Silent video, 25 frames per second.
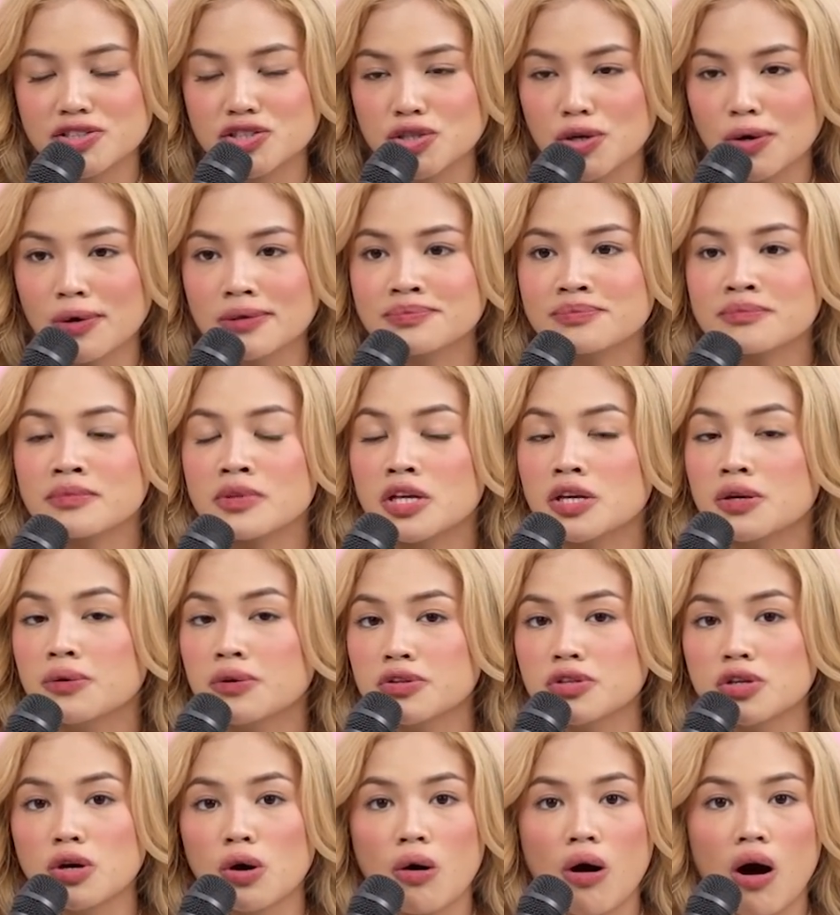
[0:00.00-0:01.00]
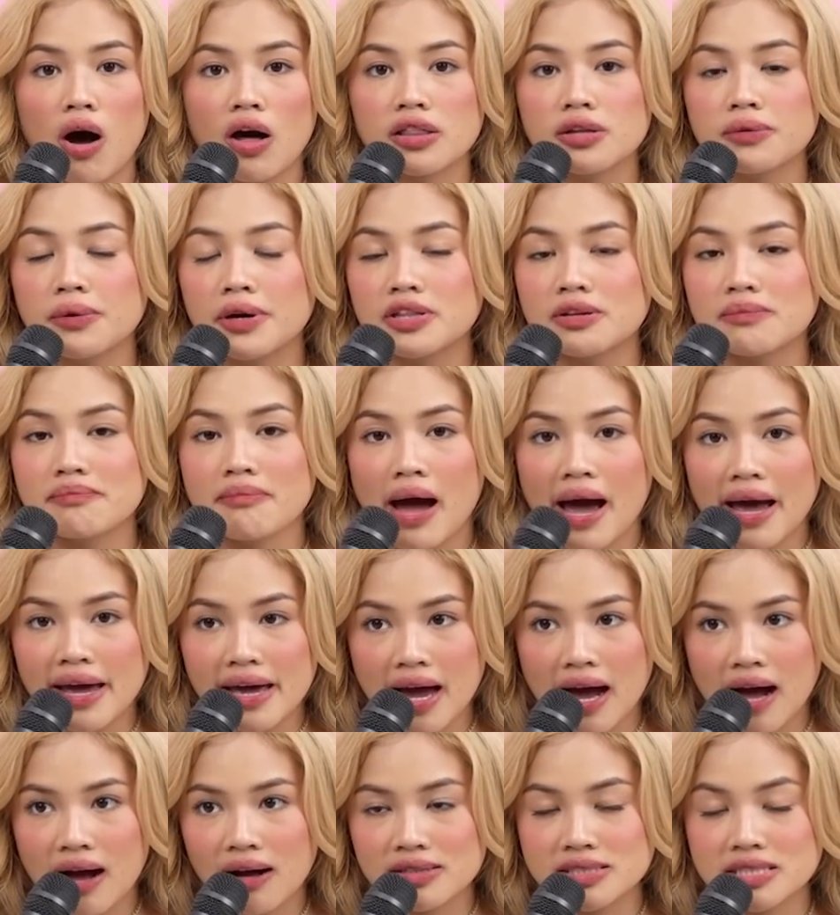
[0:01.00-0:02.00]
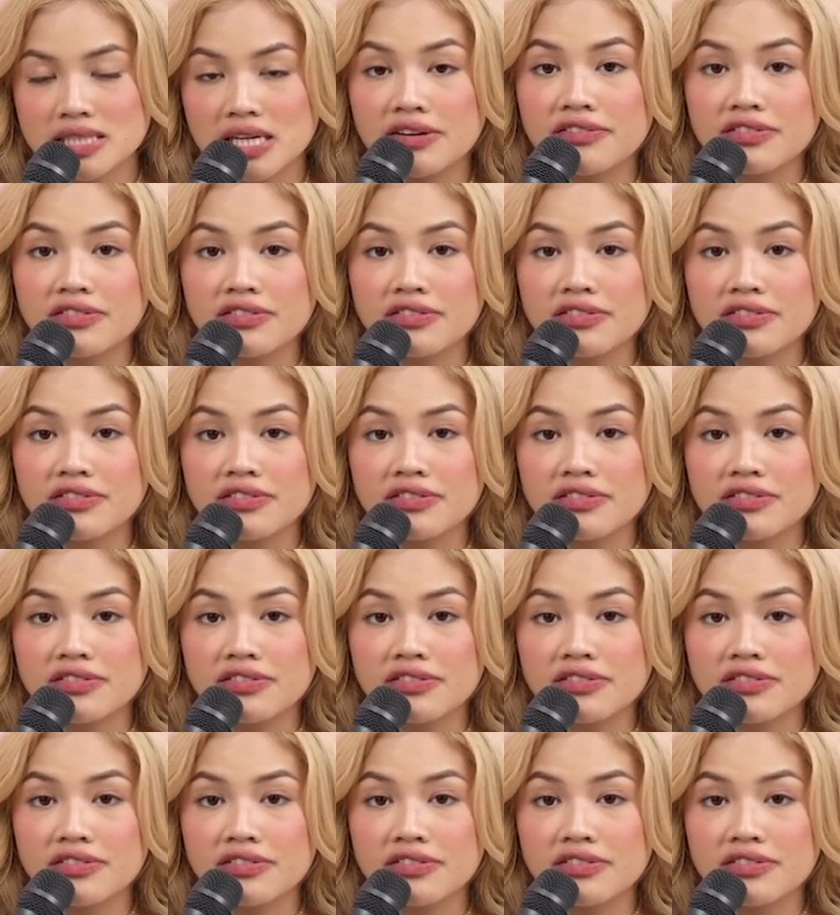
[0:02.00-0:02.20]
So he would go all the way to my house,